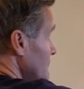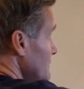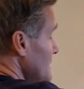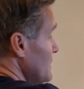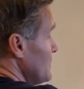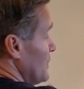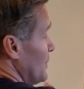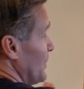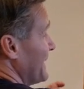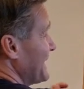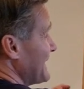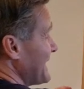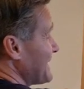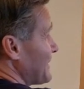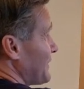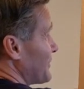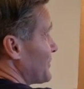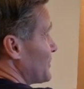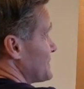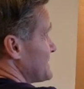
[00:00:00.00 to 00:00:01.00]
We want to get to
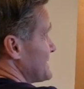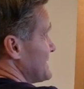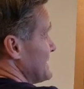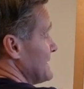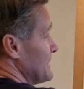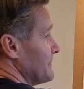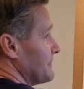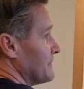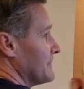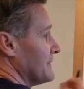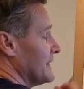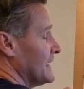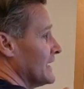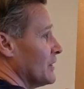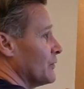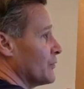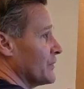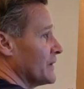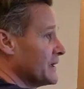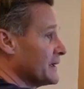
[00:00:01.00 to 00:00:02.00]
13.
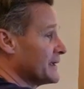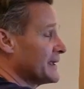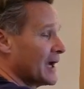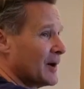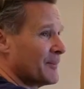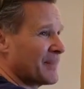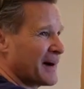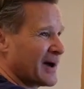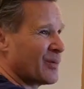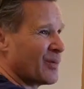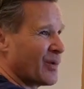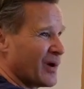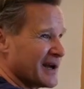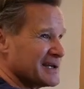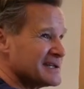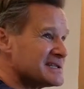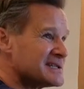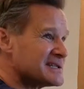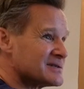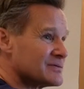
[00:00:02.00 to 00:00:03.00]
Now, we could count by
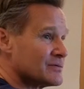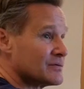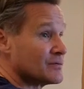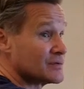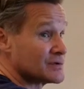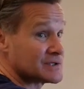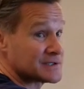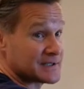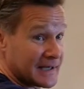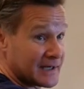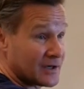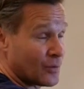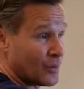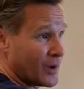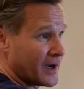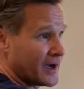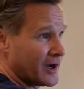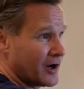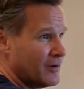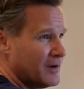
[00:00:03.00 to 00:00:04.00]
ones, which take a
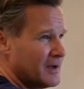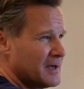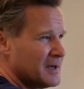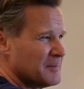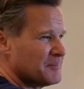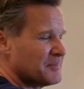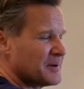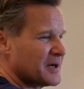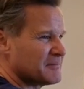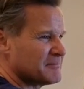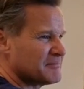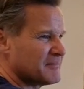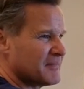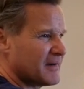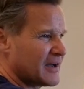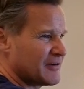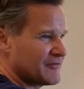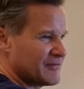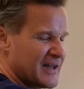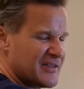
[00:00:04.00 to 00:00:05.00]
while, but
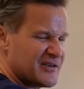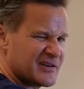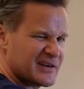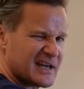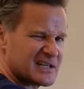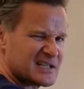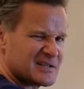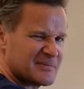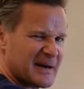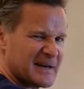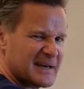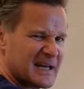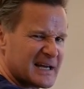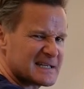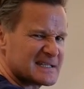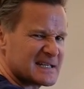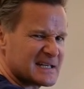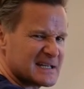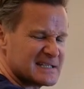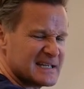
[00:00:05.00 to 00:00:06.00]
I'd rather get to my next
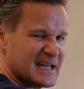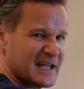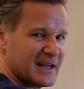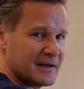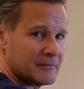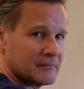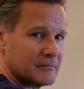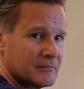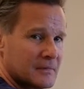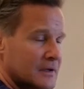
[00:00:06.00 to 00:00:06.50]
set of 10.